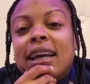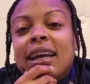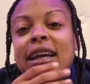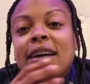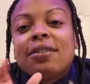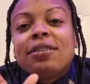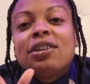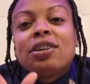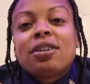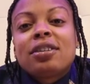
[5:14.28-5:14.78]

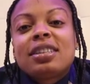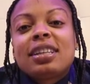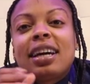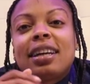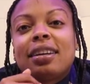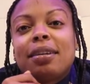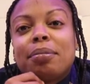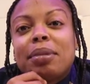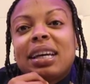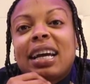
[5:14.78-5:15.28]
if you're
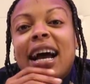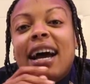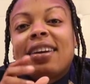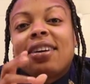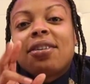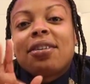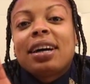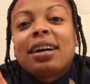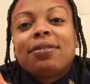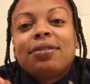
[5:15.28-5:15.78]
telling me I
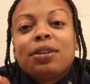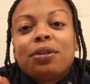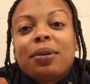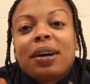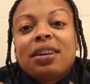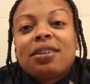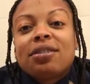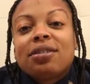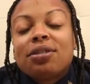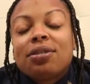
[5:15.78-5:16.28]
don't have to
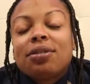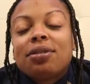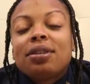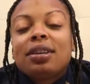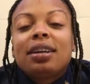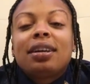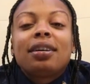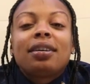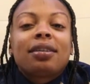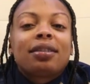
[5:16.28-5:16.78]
wait 2
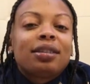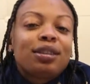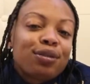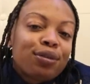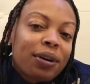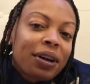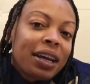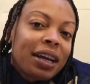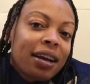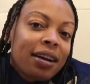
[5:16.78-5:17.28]
years
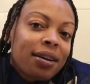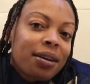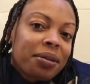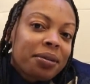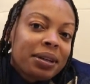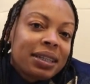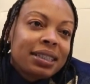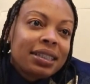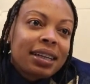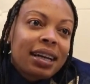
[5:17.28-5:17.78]
for
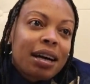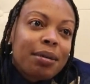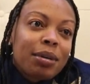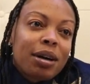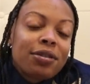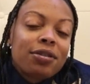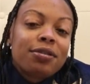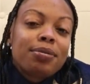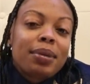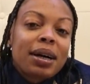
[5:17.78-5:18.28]
inquiries to come
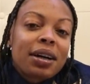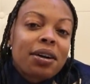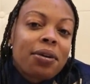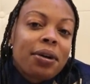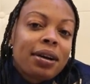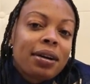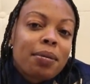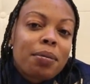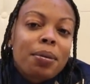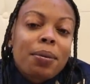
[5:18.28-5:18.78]
off of my
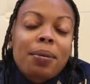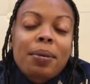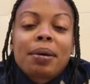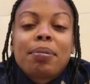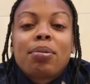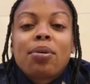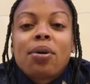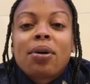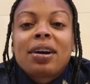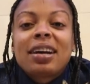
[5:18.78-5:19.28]
credit
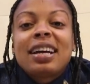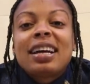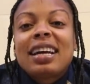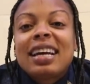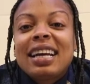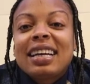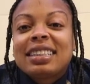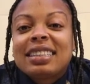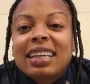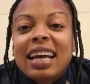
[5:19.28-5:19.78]
report,
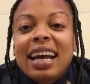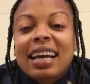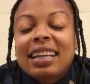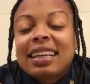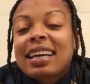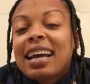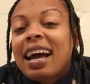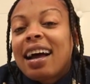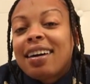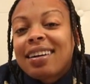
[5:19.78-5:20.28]

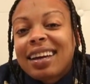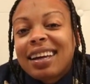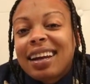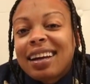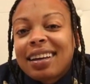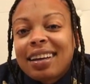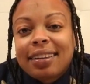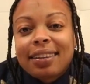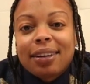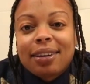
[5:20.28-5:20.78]
exactly how can
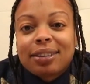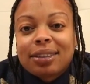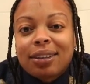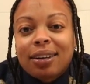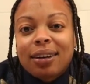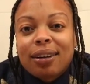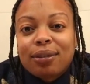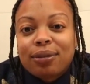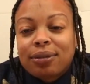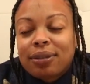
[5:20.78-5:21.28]
I get those
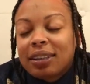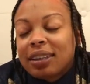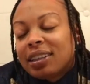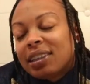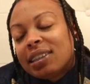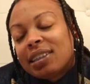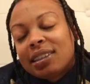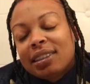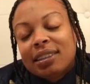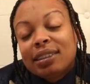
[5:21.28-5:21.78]
off?
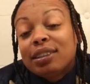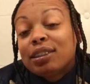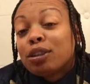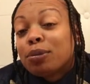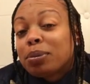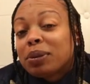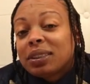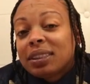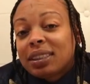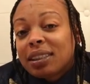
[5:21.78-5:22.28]

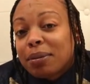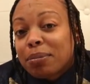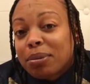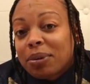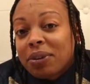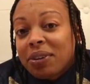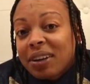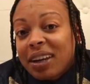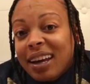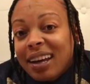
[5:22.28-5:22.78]
Super
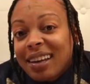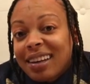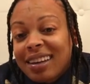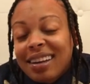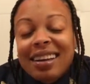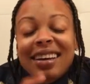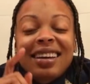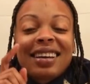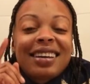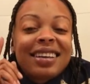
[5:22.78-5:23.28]
simple, okay?
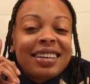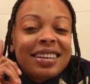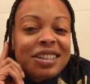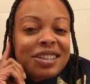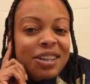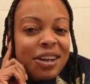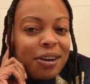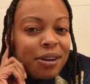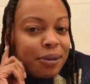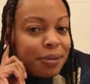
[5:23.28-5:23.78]

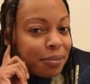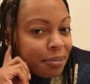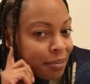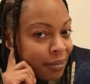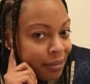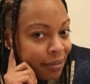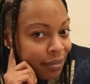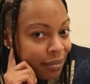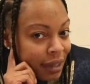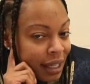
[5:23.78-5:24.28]
So
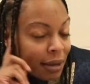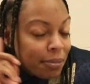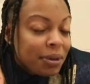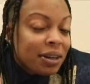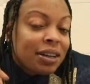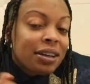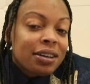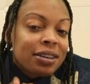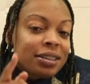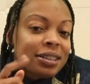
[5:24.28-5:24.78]
keep
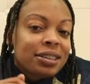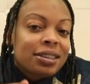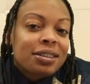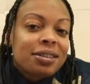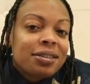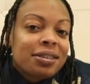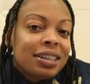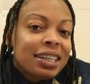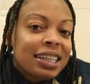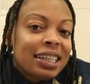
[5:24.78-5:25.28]
your ears
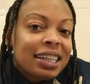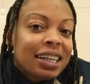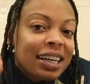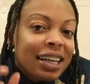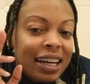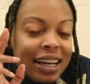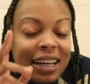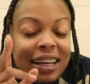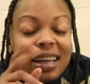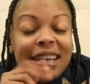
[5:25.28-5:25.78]
tuned in
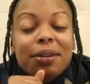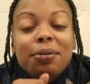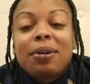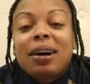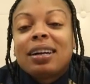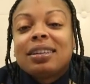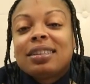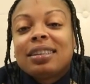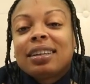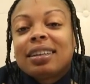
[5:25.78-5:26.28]
and keep
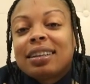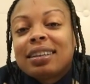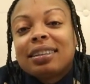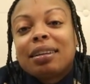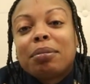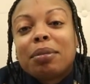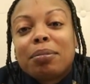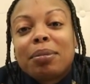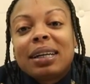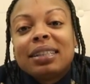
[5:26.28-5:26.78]
watching, because
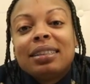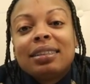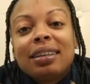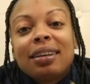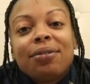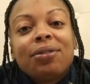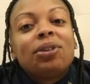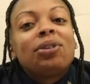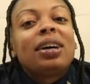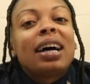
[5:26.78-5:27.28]
I'm about to
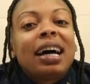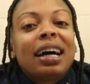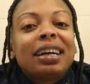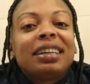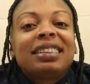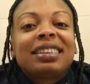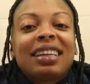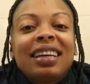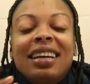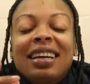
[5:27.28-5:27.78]
give you
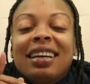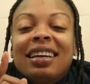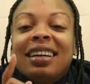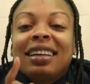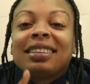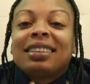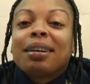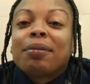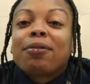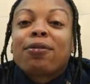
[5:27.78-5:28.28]
guys
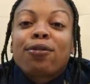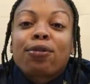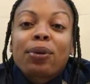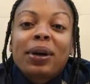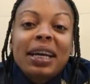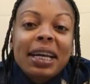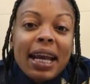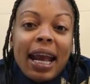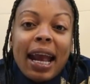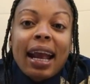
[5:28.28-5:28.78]
some
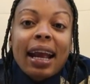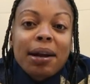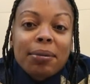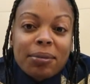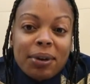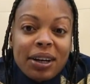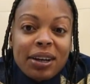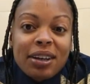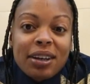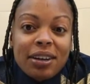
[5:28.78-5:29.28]
free game right